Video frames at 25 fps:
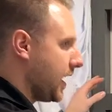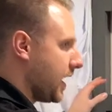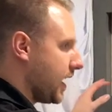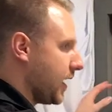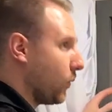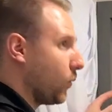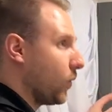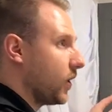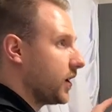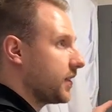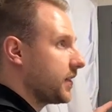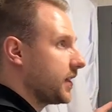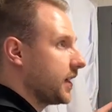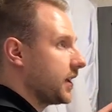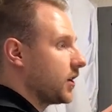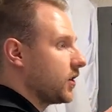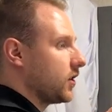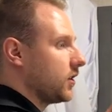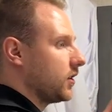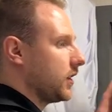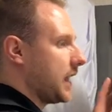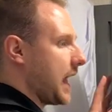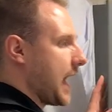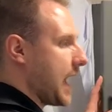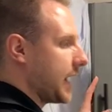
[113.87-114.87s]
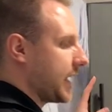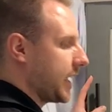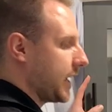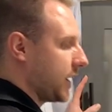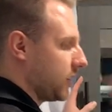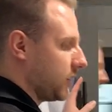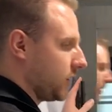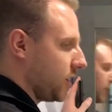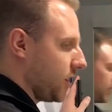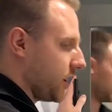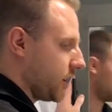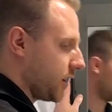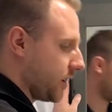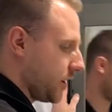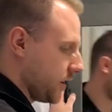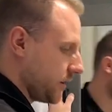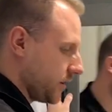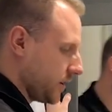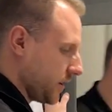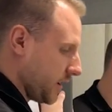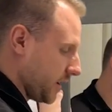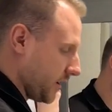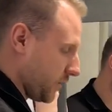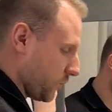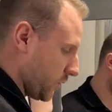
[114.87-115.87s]
And one thing you're lacking a lot on
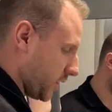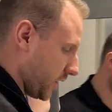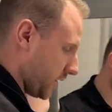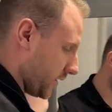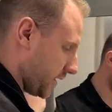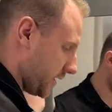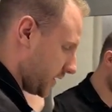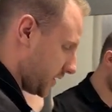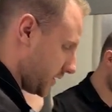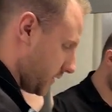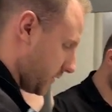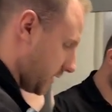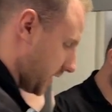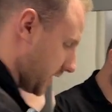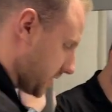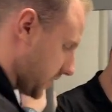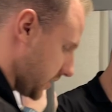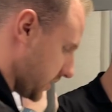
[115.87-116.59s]
one of these units